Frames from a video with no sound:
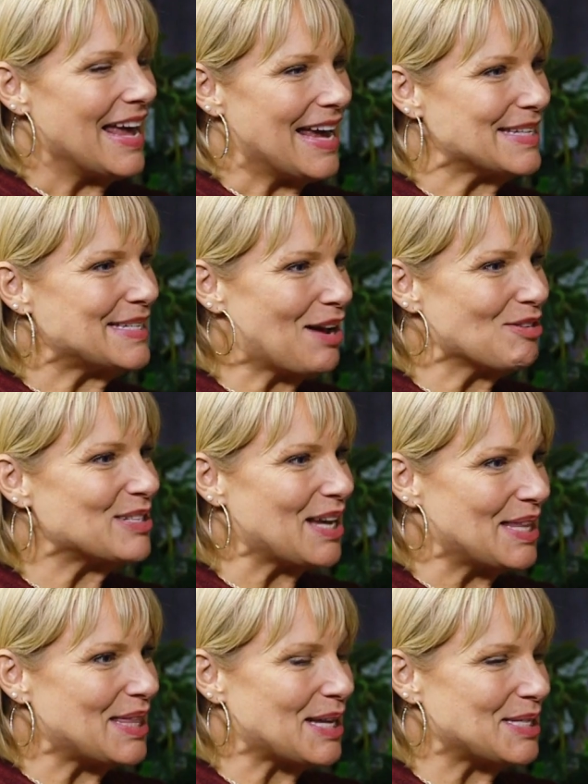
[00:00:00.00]
It sounds
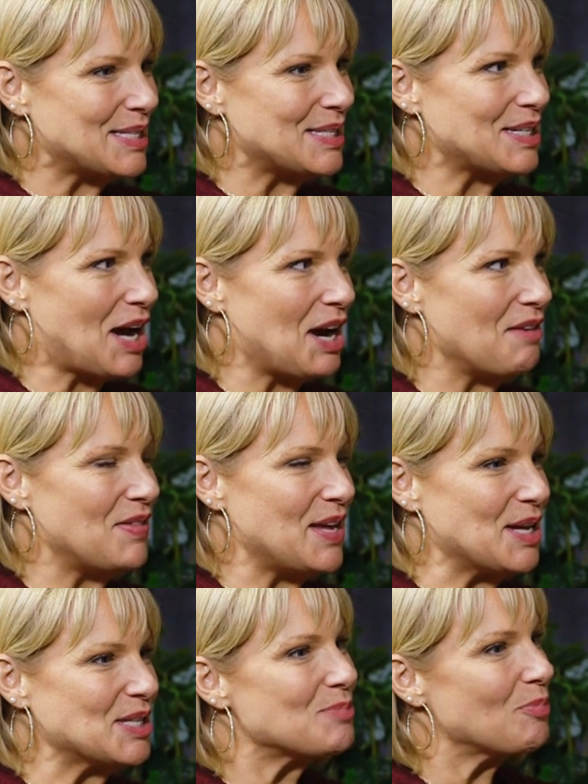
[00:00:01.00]
like that's kind of the
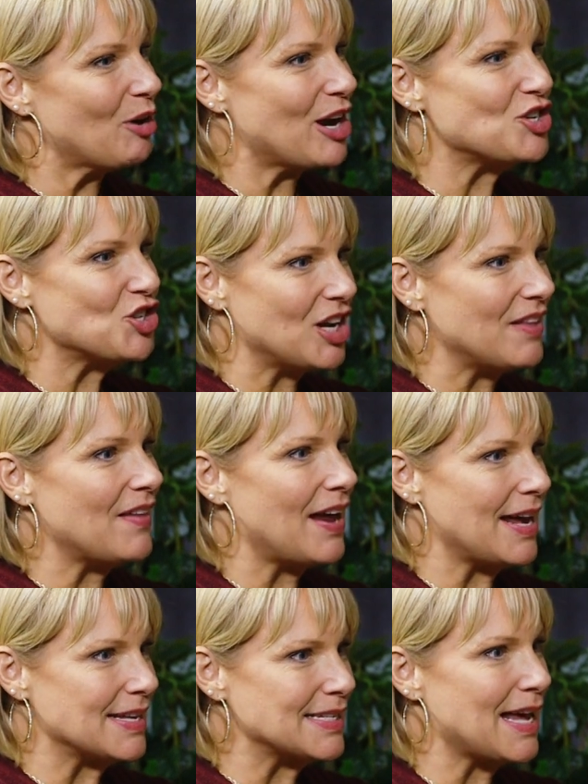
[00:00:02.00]
inspiration that
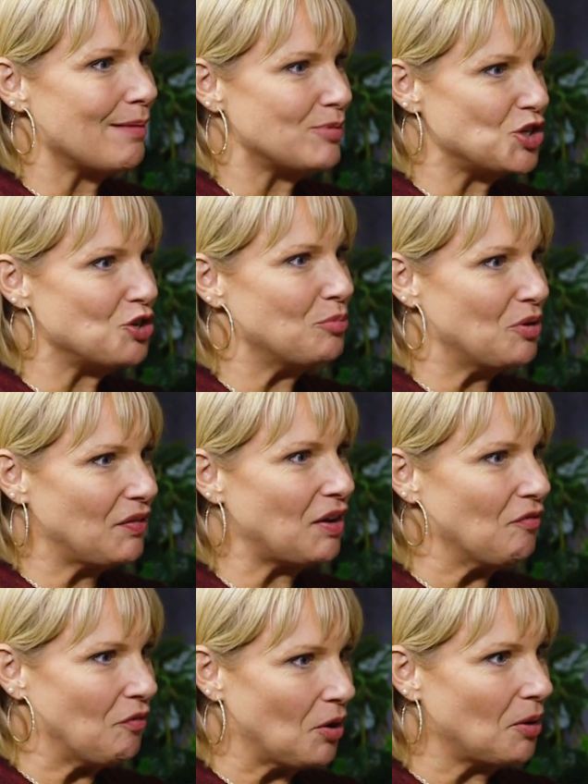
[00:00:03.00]
has kept you
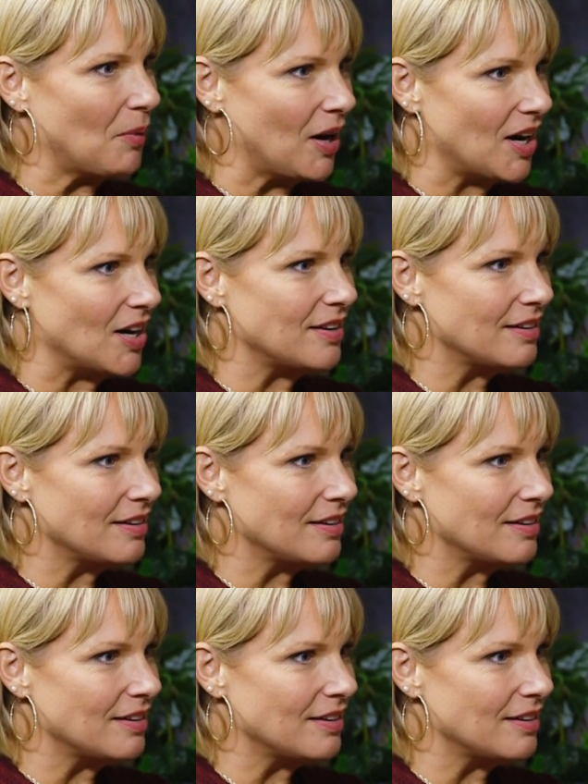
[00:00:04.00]
moving forward